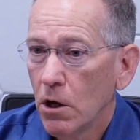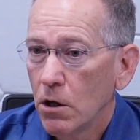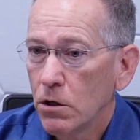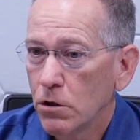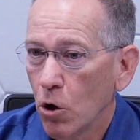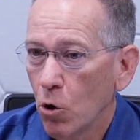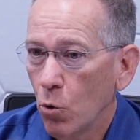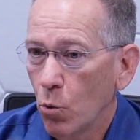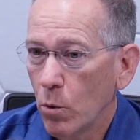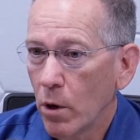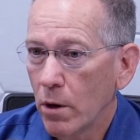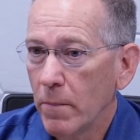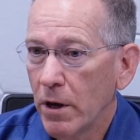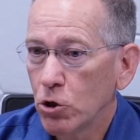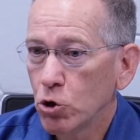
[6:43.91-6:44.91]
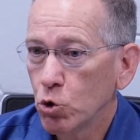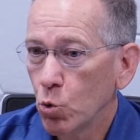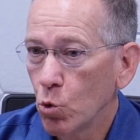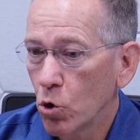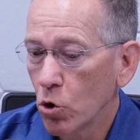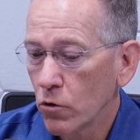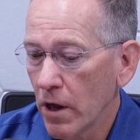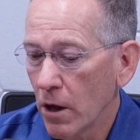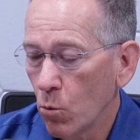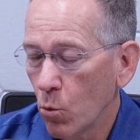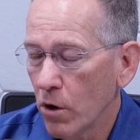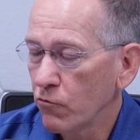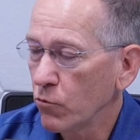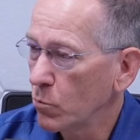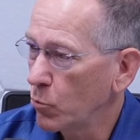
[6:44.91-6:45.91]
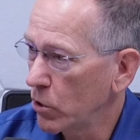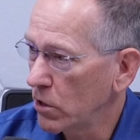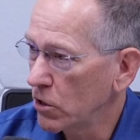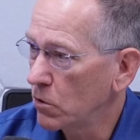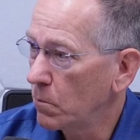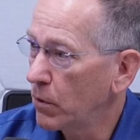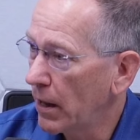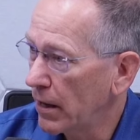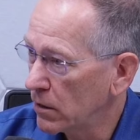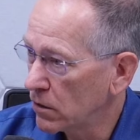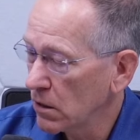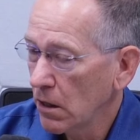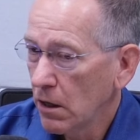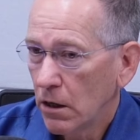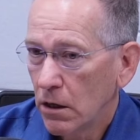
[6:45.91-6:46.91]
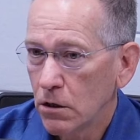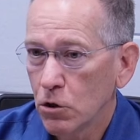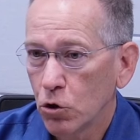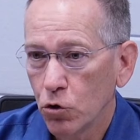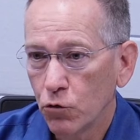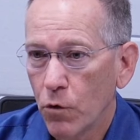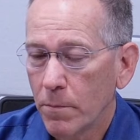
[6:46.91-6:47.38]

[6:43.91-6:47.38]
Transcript: so we want to make sure that whatever we're putting into place is a good,